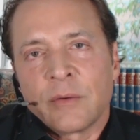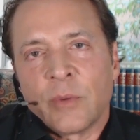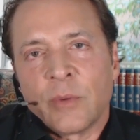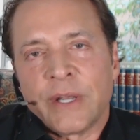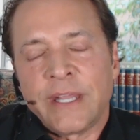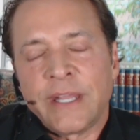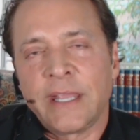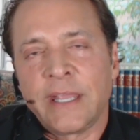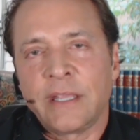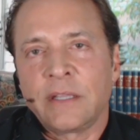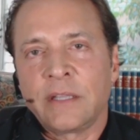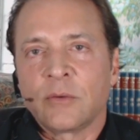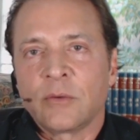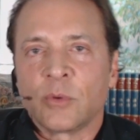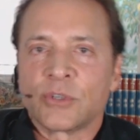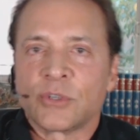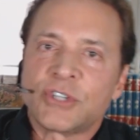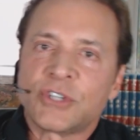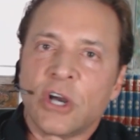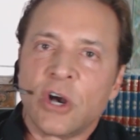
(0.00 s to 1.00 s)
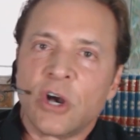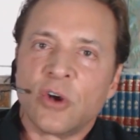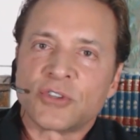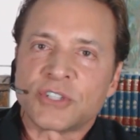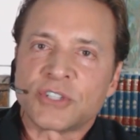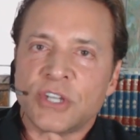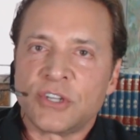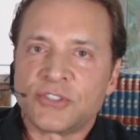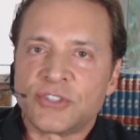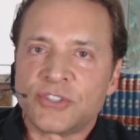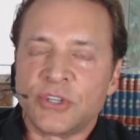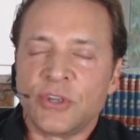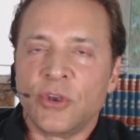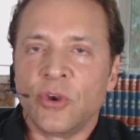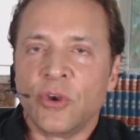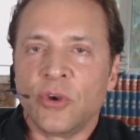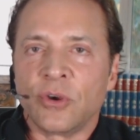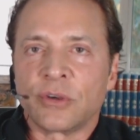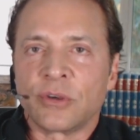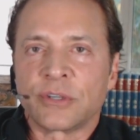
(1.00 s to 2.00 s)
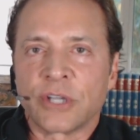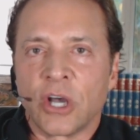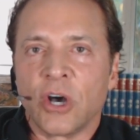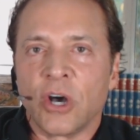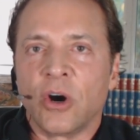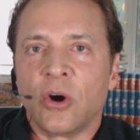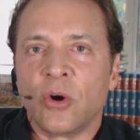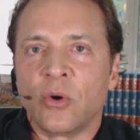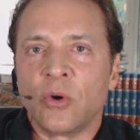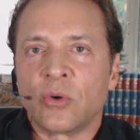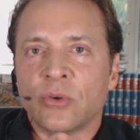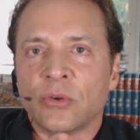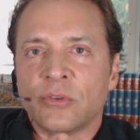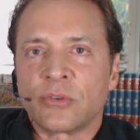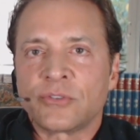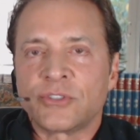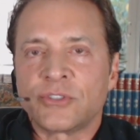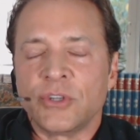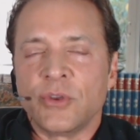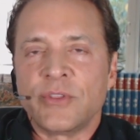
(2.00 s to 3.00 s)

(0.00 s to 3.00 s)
When he was chosen to go